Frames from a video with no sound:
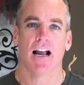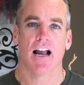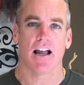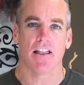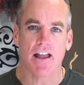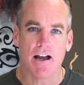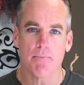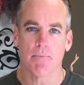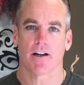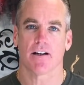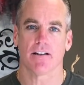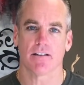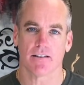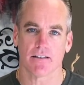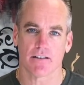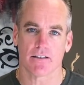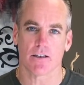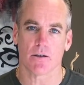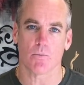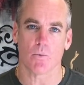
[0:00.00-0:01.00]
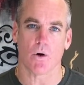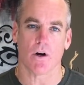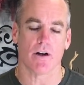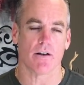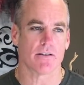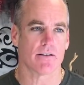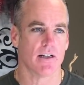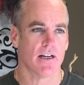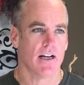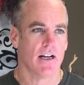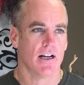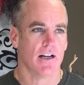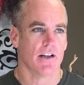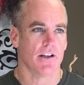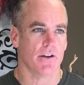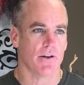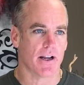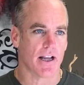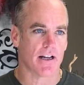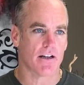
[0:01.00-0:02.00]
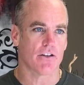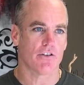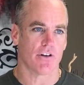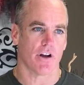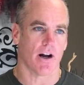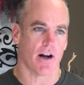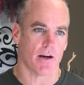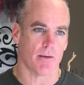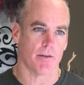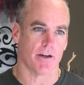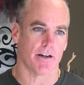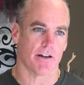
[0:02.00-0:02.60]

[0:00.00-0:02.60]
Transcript: And that money system was you get a job,